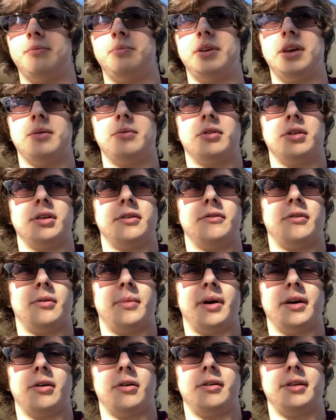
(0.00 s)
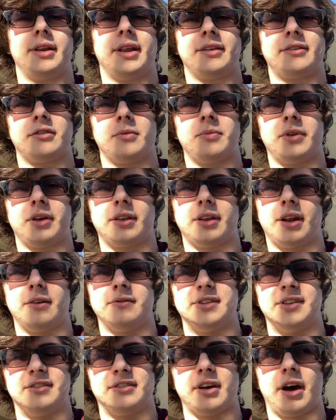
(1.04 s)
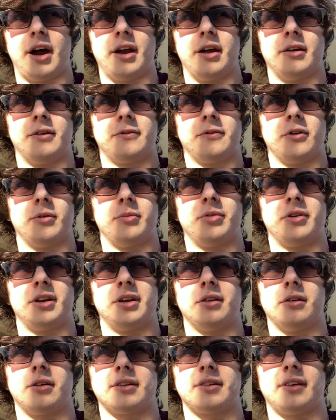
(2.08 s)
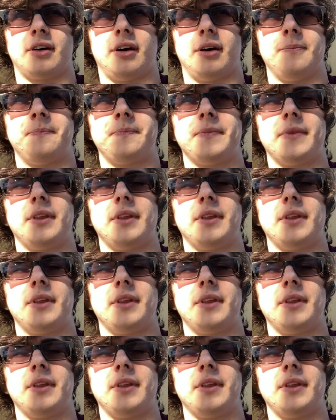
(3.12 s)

be able to live on my own. That's something that I've desired for a pretty long time.